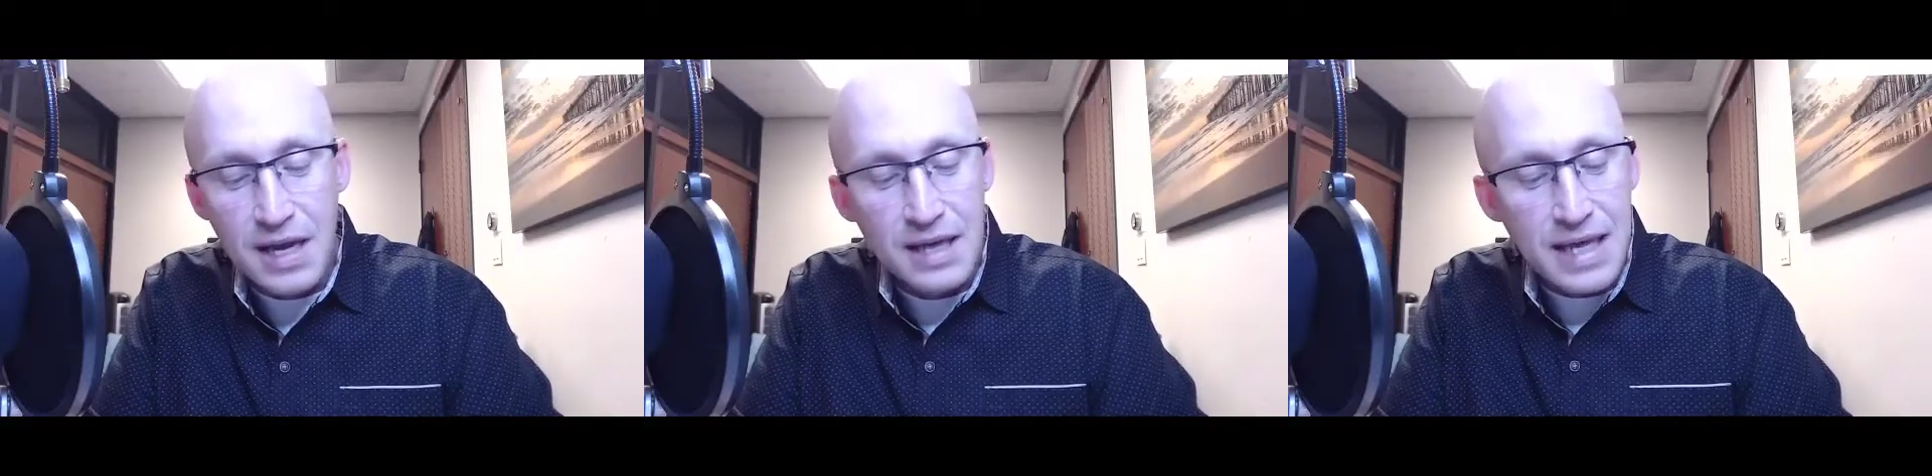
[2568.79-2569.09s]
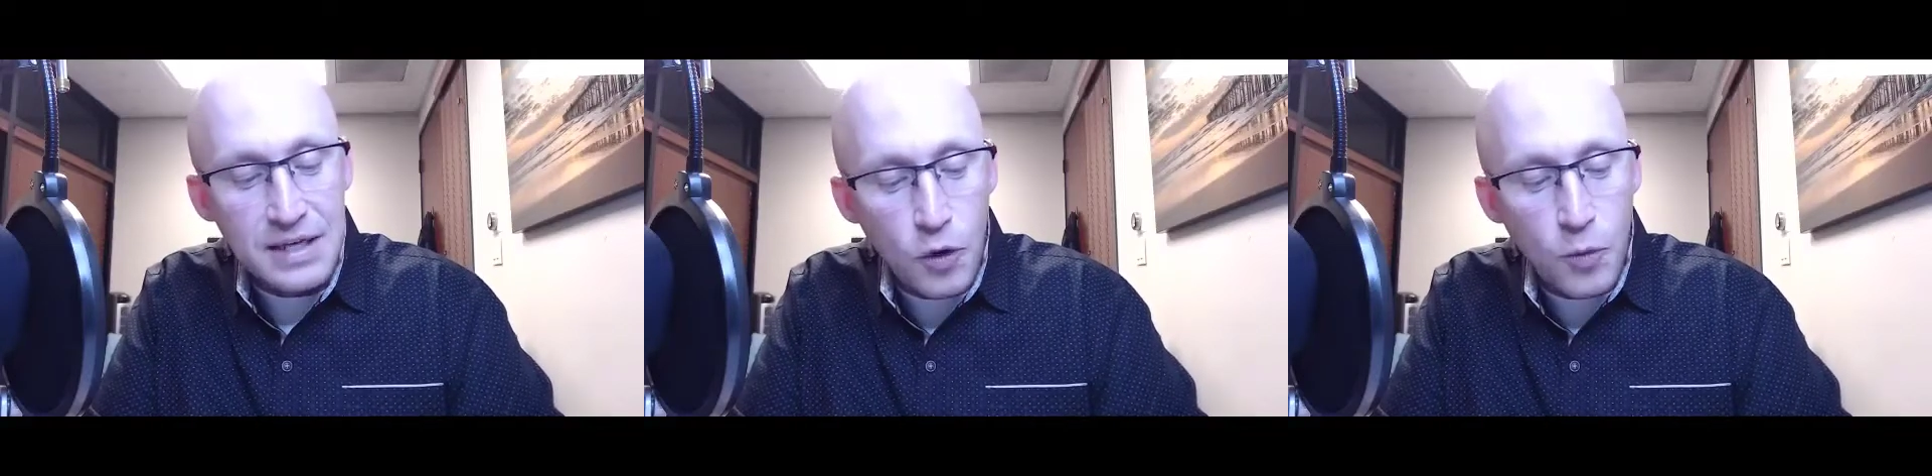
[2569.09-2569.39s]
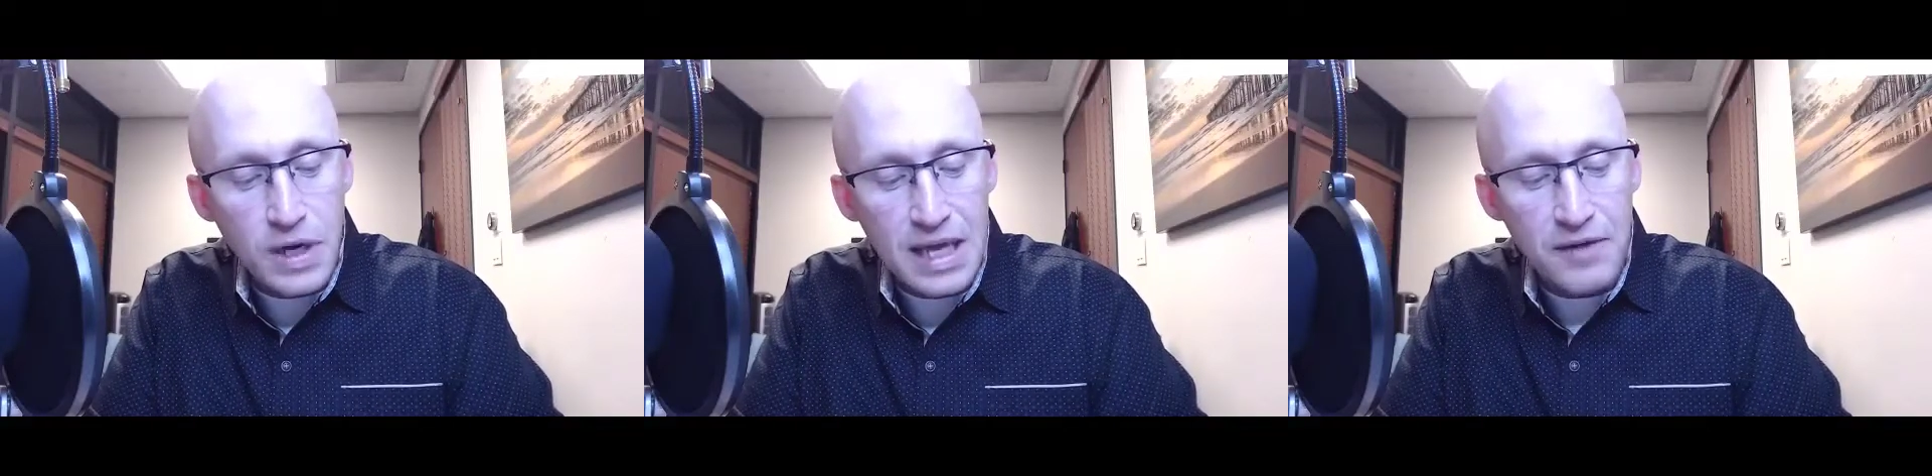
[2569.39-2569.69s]
They don't
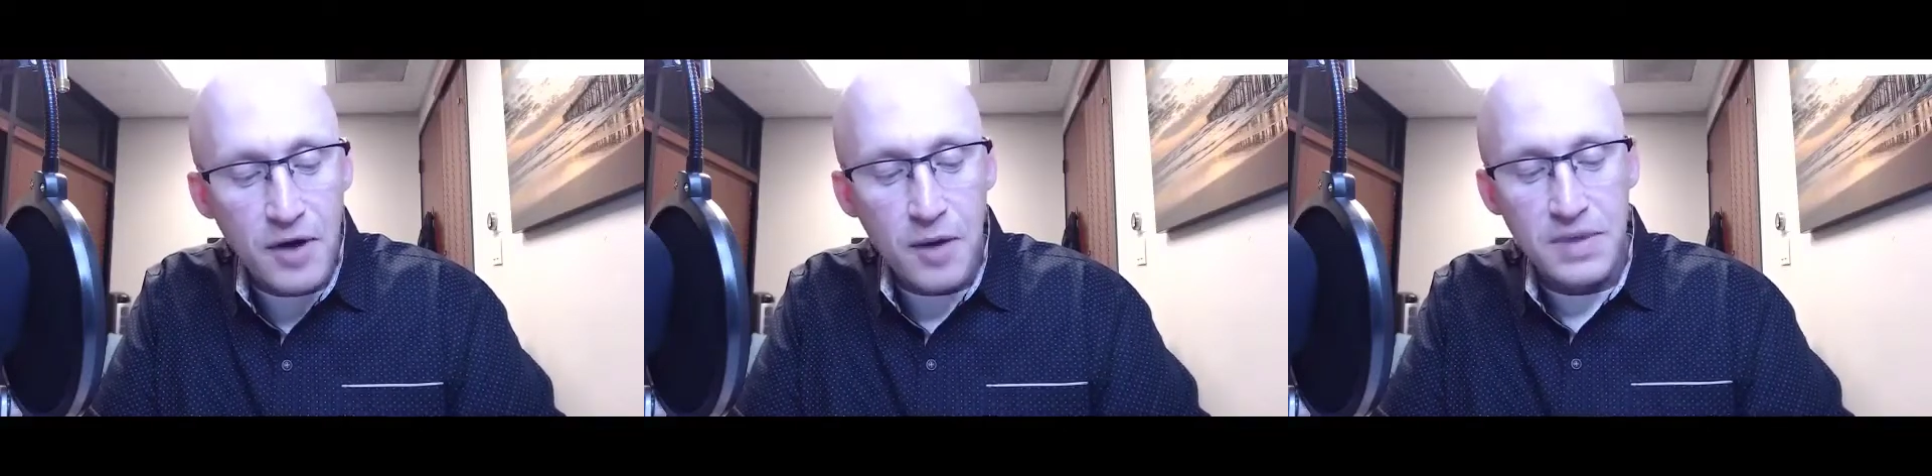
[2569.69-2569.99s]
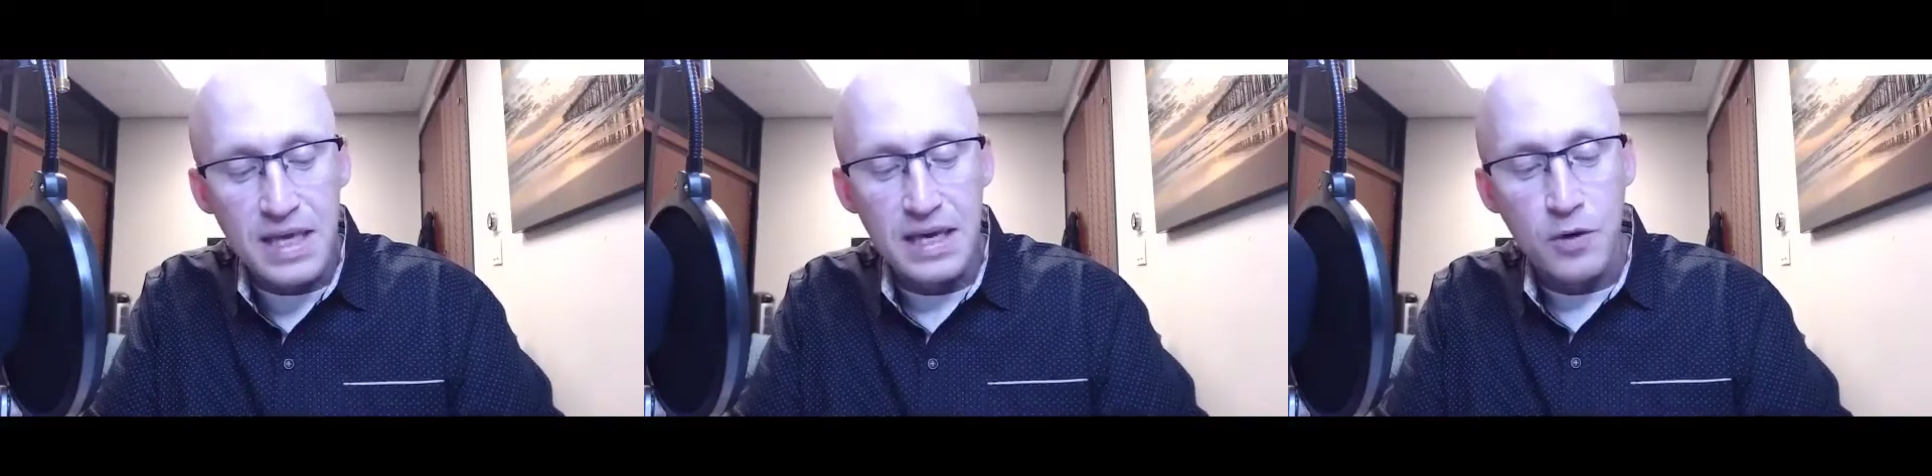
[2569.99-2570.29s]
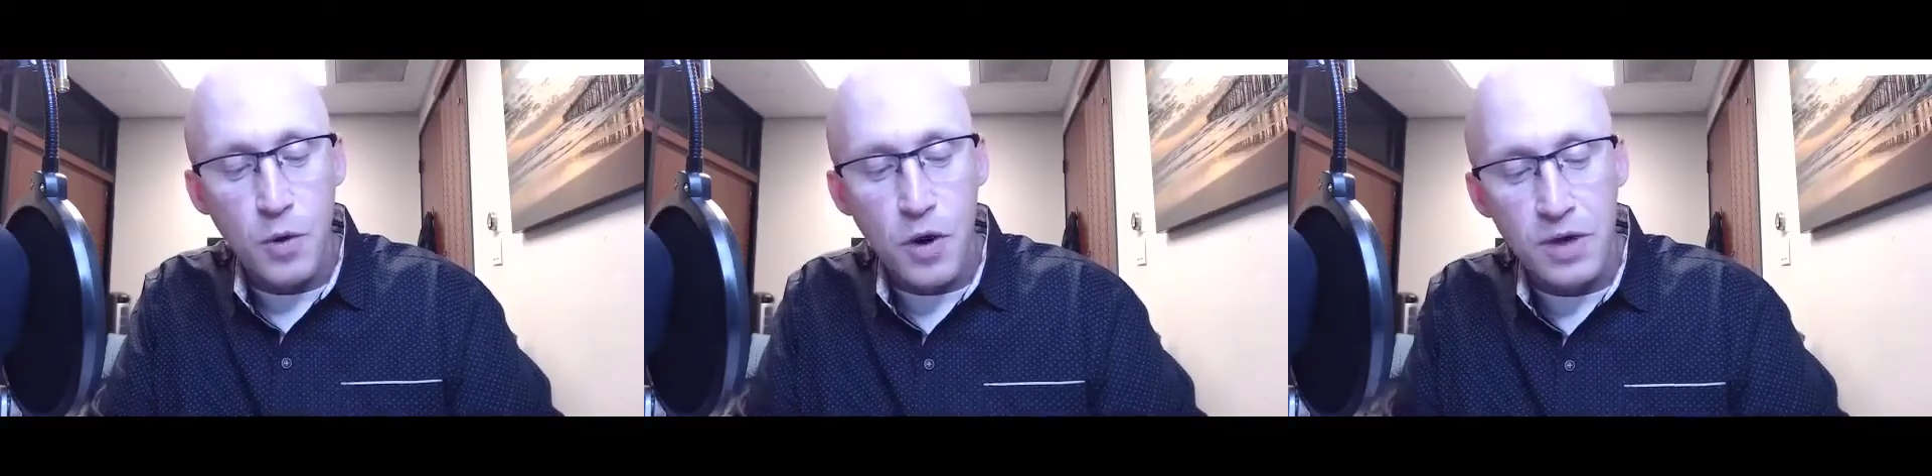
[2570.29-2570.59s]
want to give up the
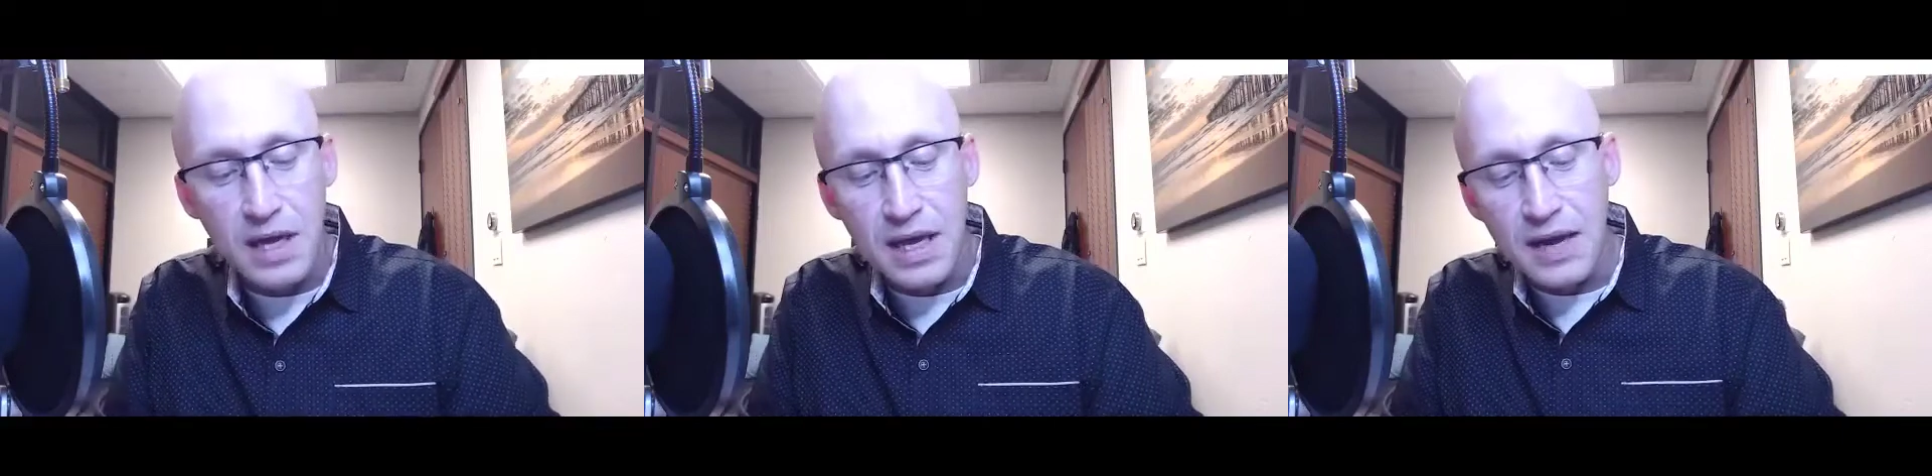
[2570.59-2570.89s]
quote,